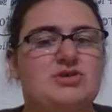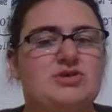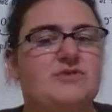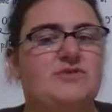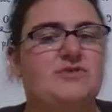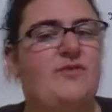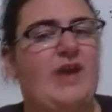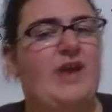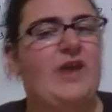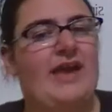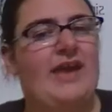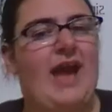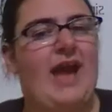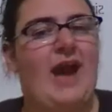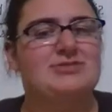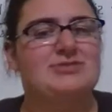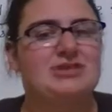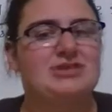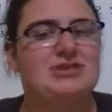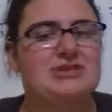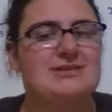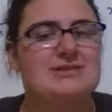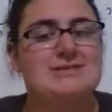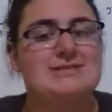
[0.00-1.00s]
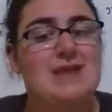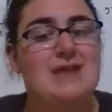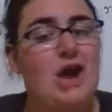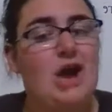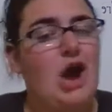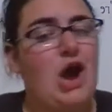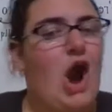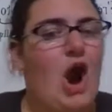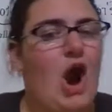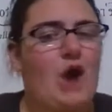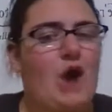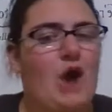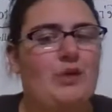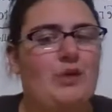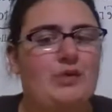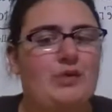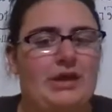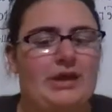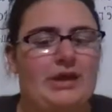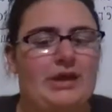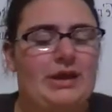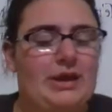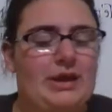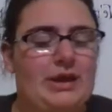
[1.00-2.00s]
Funny captions are
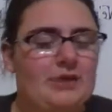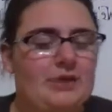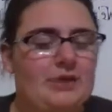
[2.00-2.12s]
really cute.